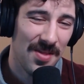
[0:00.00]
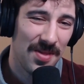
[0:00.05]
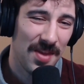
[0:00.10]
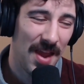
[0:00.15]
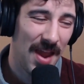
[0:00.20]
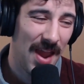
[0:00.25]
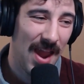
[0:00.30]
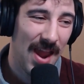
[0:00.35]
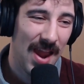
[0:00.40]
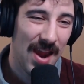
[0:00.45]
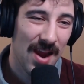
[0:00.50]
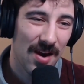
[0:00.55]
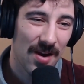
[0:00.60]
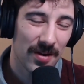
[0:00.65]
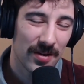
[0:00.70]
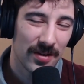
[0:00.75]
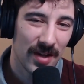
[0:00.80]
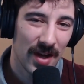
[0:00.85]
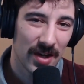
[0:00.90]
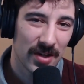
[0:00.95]
the
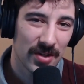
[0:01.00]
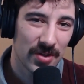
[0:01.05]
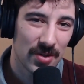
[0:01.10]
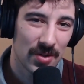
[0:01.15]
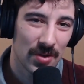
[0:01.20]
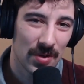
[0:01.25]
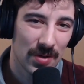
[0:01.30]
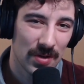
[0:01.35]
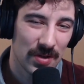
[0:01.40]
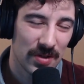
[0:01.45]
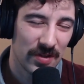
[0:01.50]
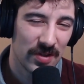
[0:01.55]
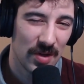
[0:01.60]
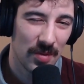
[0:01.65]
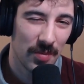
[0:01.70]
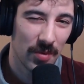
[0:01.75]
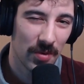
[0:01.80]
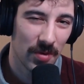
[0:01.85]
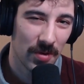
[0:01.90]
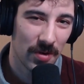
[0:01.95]
hair texture is
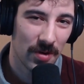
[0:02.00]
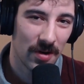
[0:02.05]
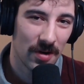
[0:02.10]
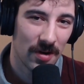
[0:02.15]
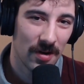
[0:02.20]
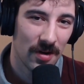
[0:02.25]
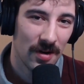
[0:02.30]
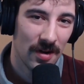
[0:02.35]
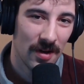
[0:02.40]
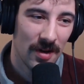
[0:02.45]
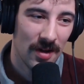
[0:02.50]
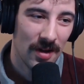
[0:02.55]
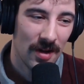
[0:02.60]
similar.